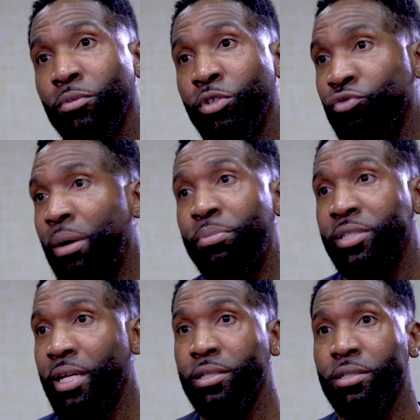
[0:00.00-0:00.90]
which
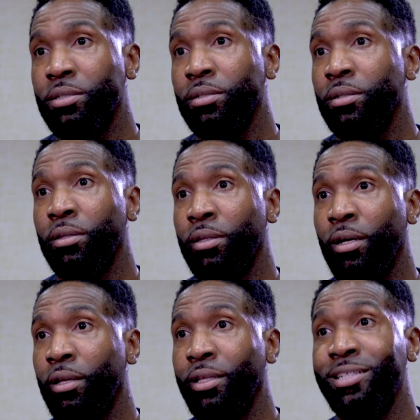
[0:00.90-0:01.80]
represents
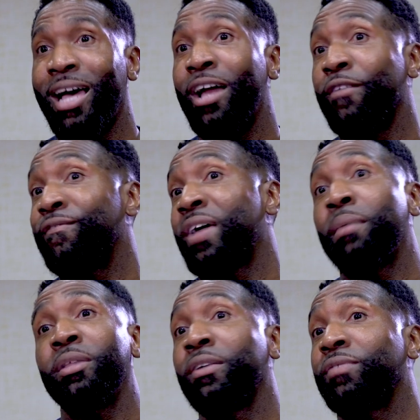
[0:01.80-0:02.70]
the entire
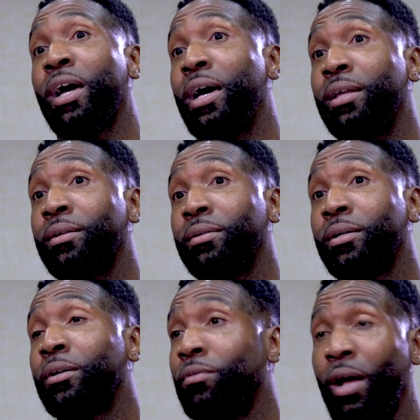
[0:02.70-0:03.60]
family of God,
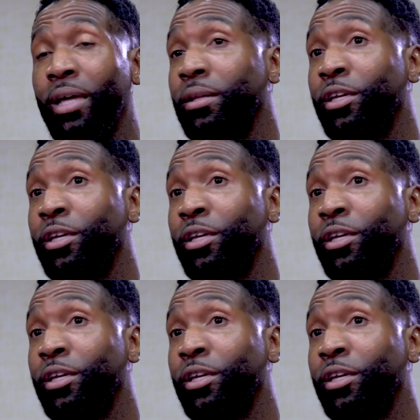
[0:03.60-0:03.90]
right?